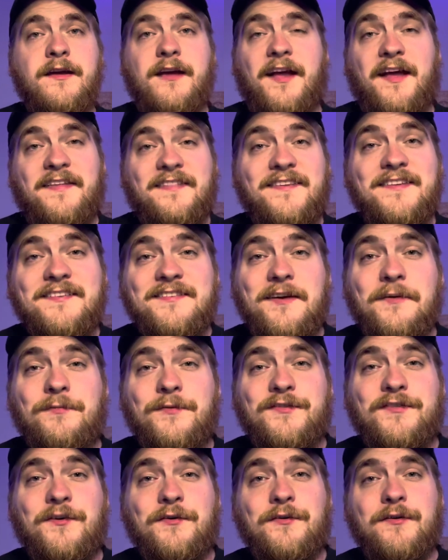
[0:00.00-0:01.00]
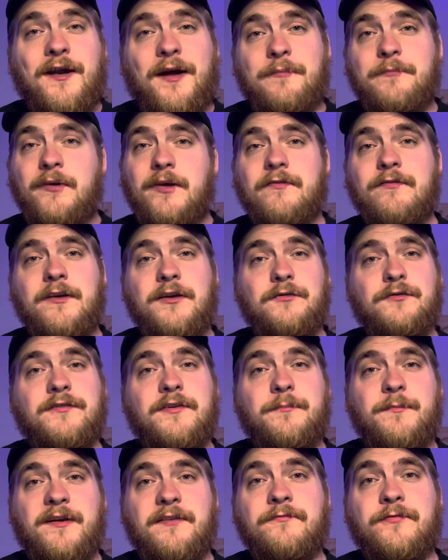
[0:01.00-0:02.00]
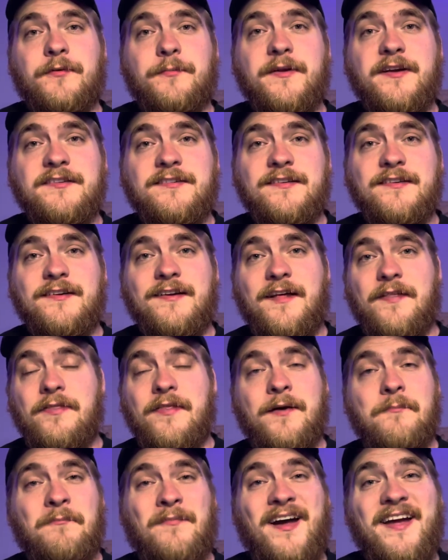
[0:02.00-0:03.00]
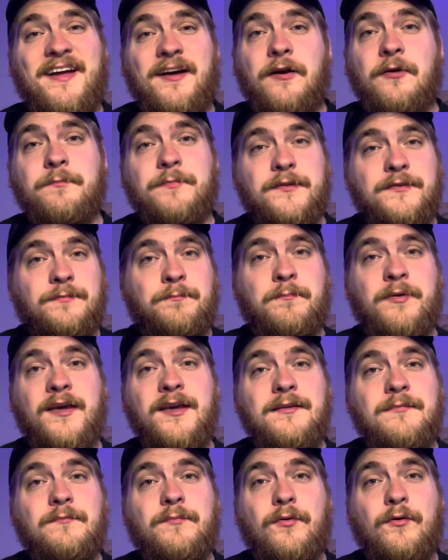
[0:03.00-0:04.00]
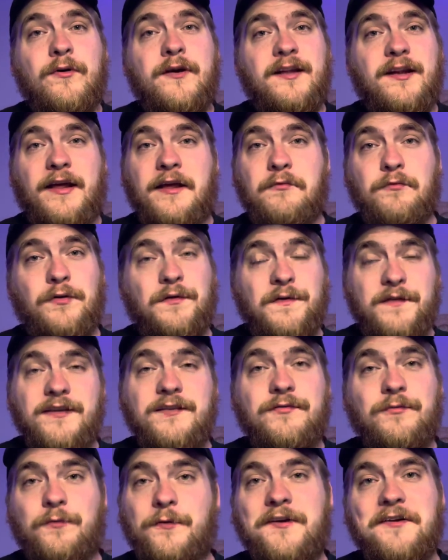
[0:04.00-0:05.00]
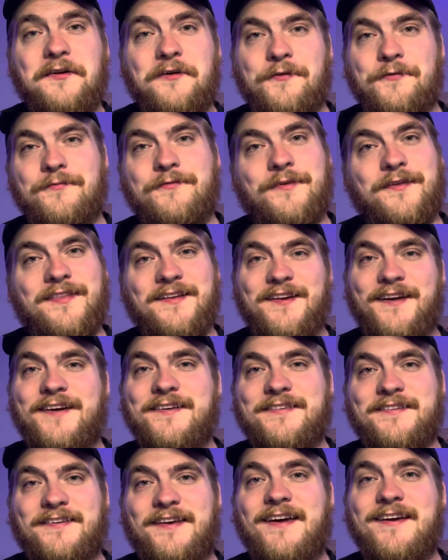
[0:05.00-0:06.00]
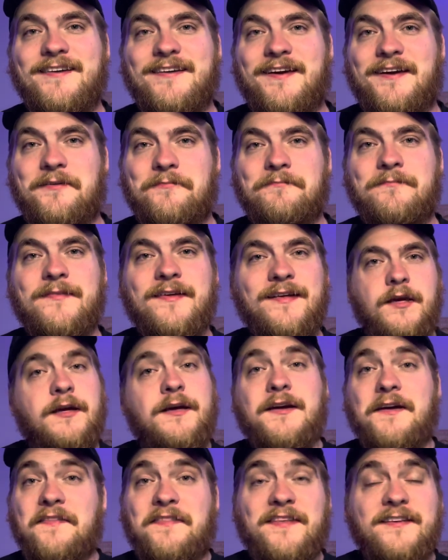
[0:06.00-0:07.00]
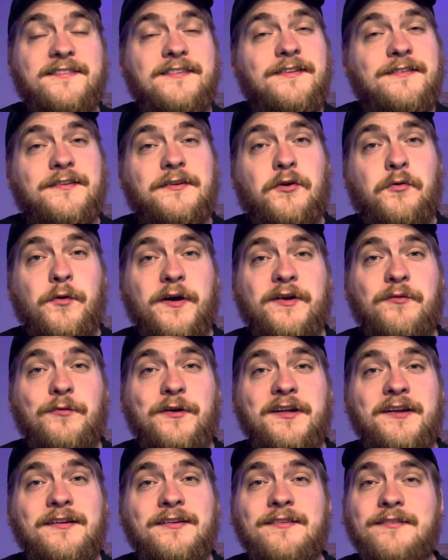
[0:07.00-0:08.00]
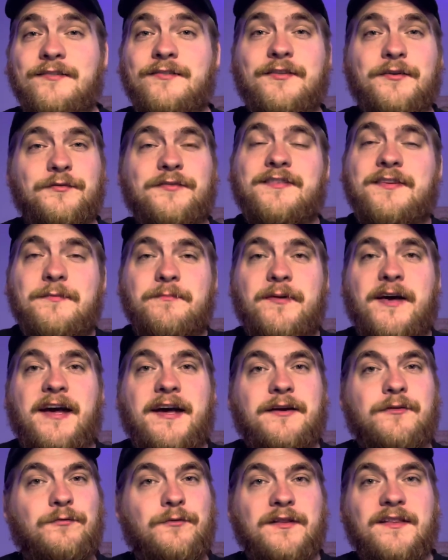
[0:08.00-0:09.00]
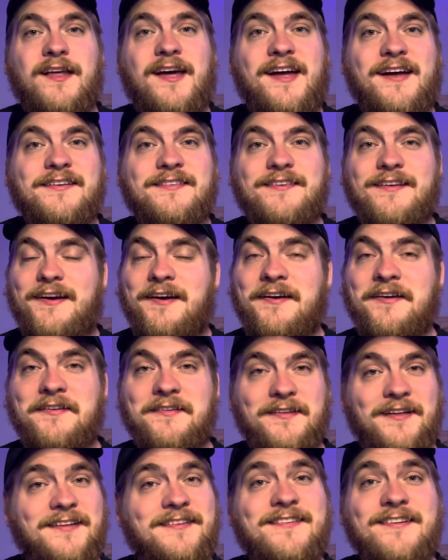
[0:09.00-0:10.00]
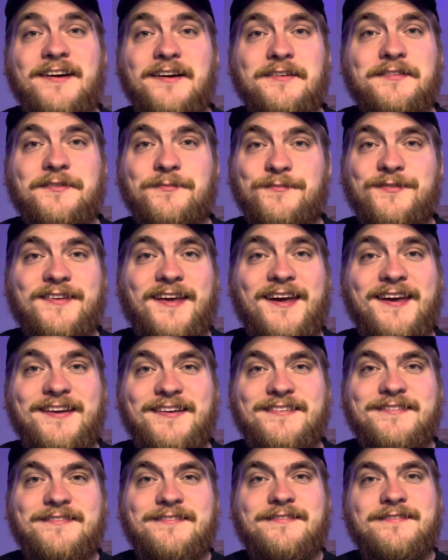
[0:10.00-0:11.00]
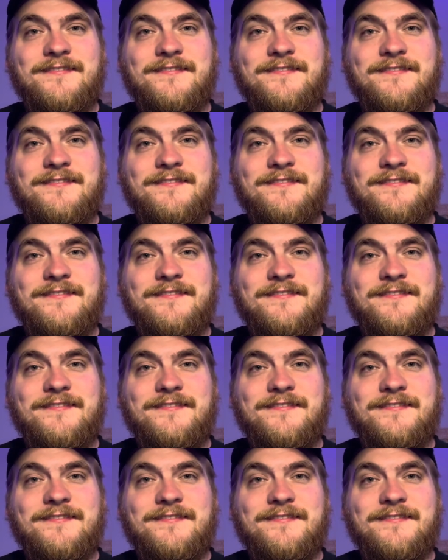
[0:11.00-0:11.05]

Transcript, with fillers: In this episode, I'm giving you some information that might help us pinpoint a release window for the next skate game. This is a quick one, so sit back, relax, and let's talk some skate.